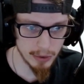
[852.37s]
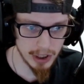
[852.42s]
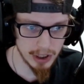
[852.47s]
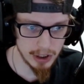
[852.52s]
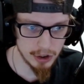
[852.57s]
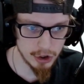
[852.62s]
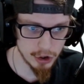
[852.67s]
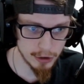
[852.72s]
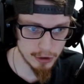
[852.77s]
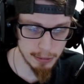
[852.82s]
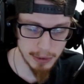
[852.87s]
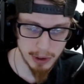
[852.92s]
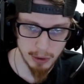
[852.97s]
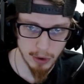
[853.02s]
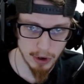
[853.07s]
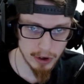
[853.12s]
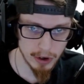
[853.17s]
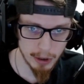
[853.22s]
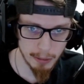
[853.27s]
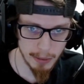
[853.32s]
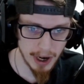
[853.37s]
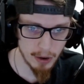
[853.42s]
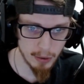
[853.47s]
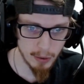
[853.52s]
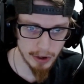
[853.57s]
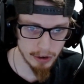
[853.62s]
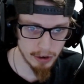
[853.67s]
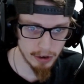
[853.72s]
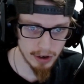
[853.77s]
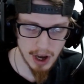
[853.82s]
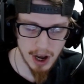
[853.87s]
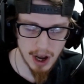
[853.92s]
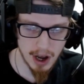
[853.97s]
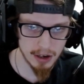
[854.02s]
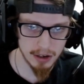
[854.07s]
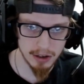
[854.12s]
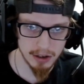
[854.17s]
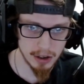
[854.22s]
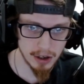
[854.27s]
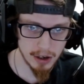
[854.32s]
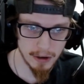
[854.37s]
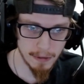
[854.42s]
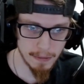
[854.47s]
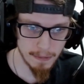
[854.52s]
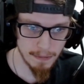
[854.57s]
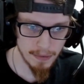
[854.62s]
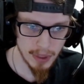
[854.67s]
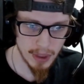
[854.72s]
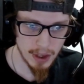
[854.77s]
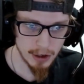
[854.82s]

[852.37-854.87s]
We shouldn't be worrying about whether or not, you know,